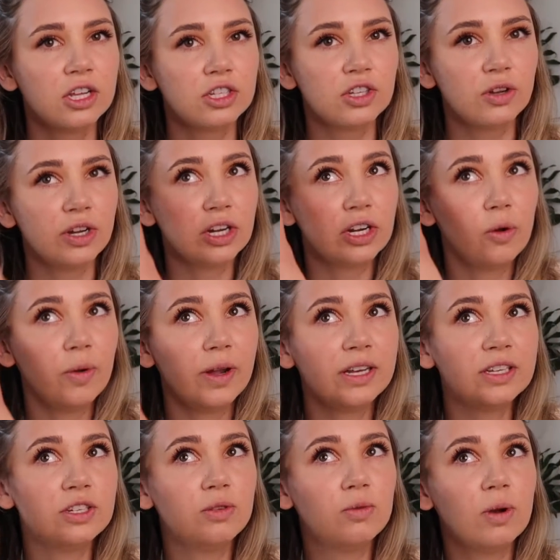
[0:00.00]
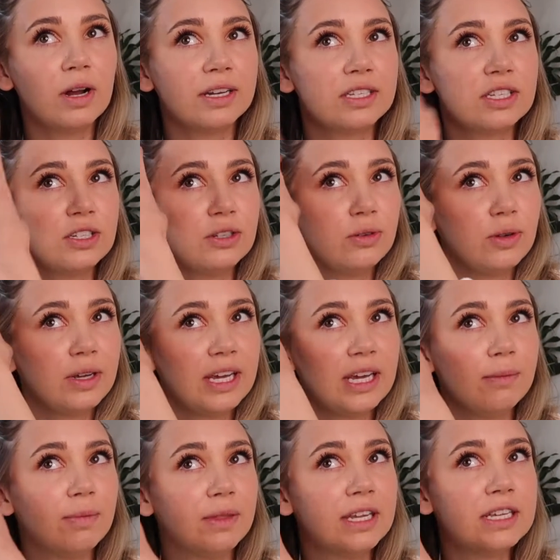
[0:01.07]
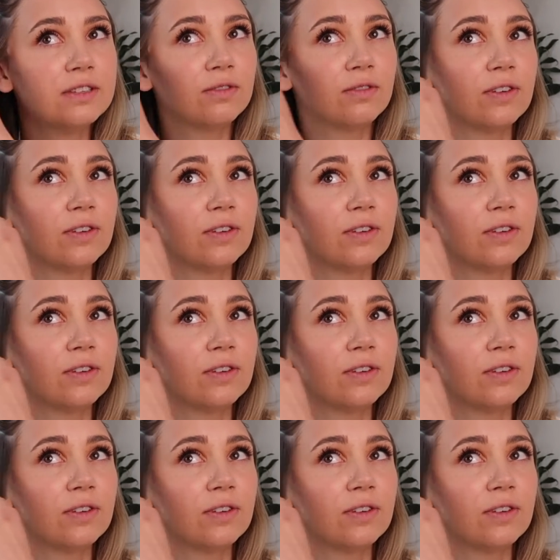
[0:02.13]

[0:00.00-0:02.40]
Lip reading: So you're going to want to keep this